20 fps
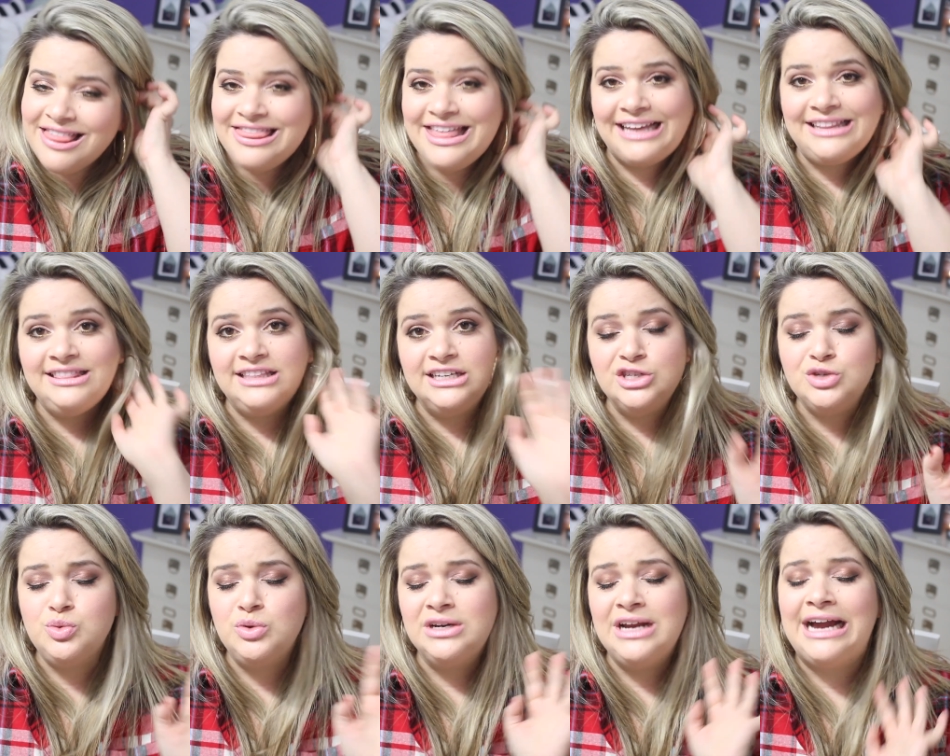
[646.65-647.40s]
that
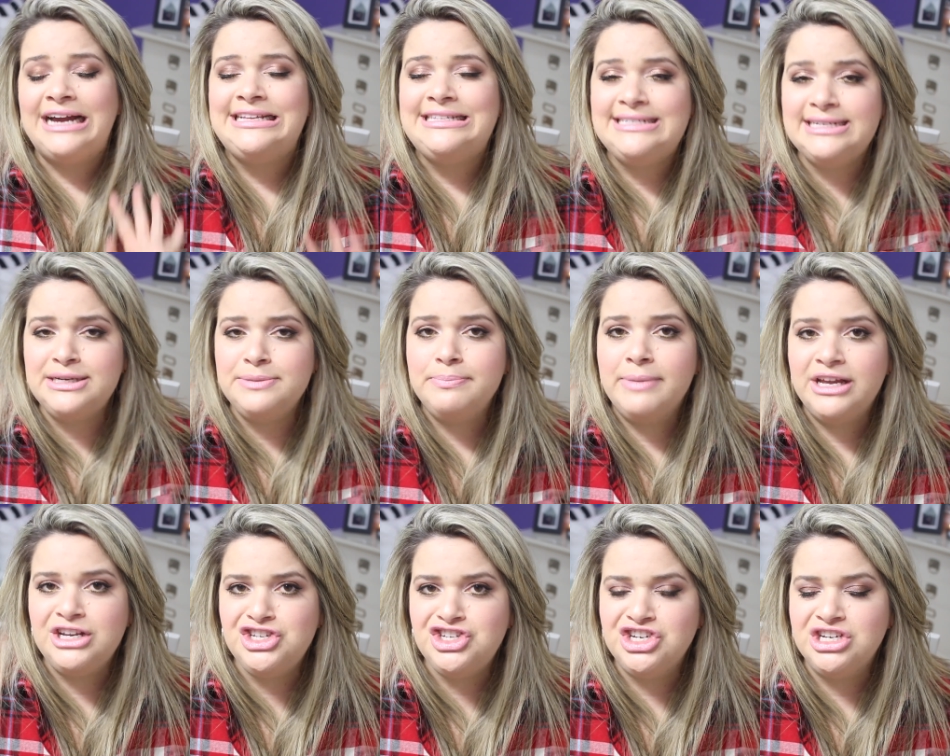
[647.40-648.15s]
this one I did
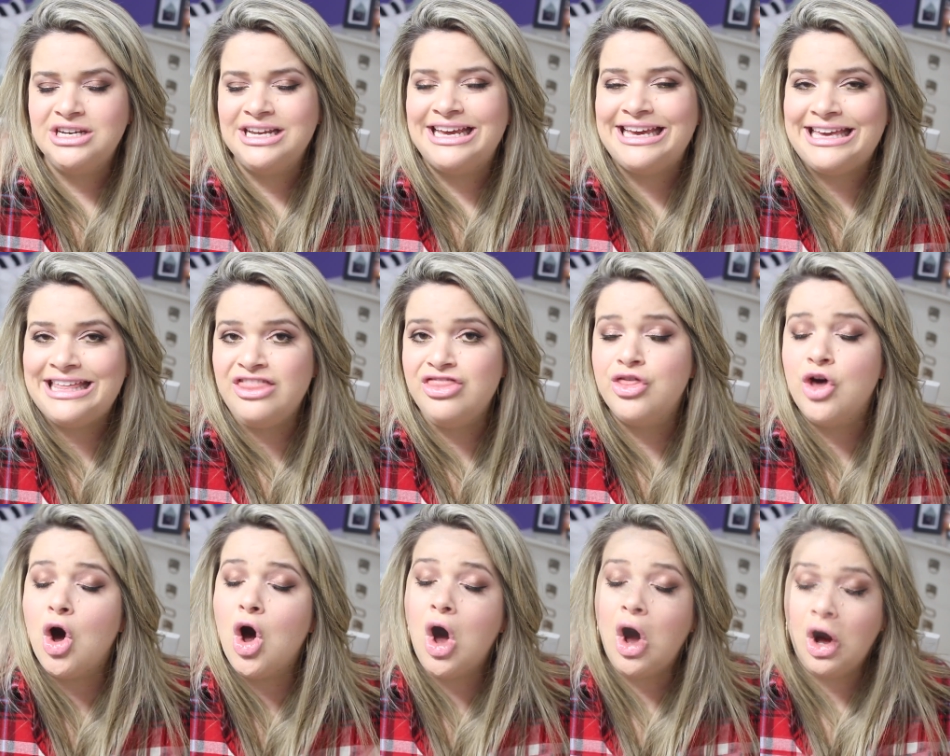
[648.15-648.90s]
mention in
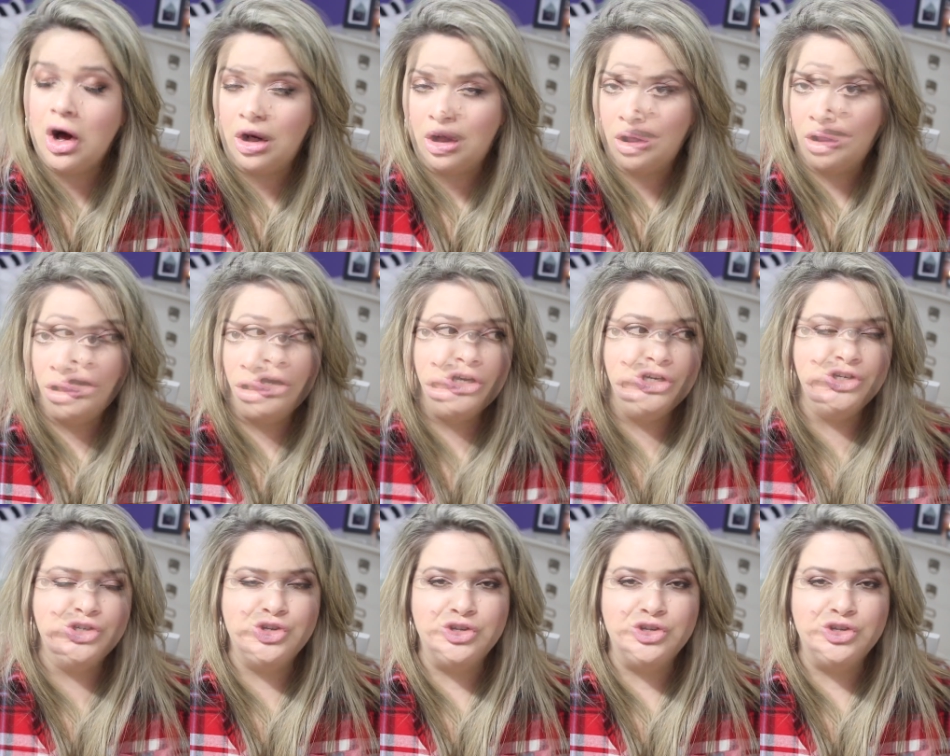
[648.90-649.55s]
the haul.